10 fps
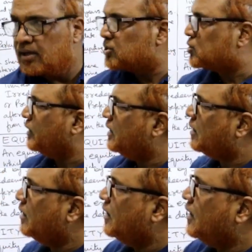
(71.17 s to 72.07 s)
So
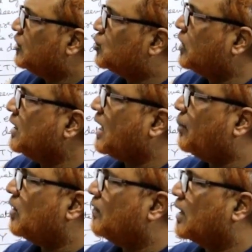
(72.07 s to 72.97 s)
here, total
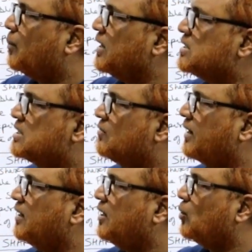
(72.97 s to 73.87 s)
capital of the company is
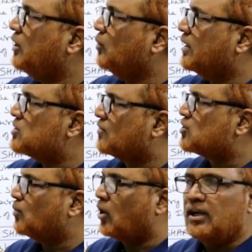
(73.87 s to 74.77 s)
divided into units of
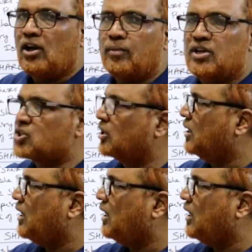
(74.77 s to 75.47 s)
small denomination.